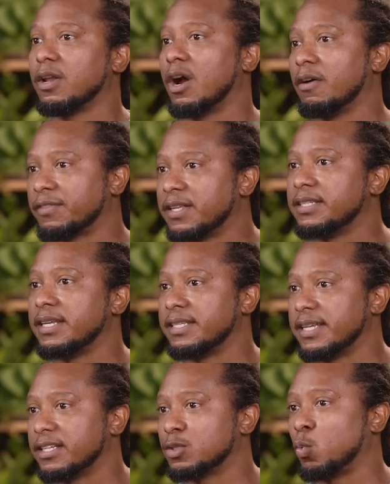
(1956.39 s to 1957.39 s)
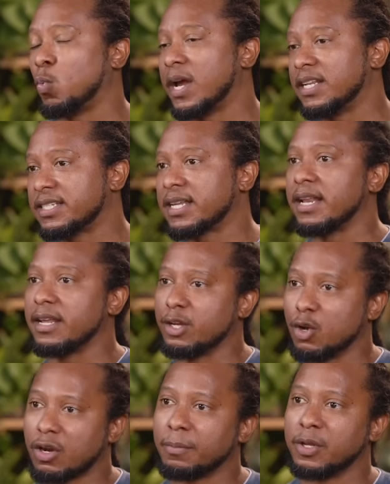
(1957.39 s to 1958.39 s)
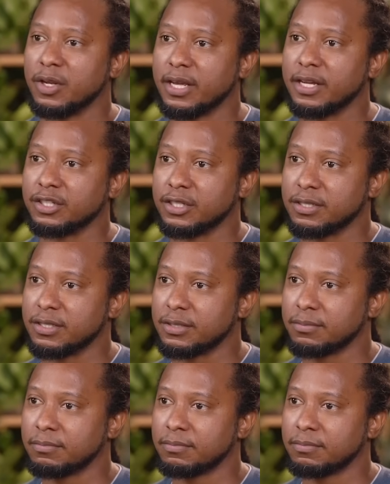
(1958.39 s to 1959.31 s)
of the details when sending your communications.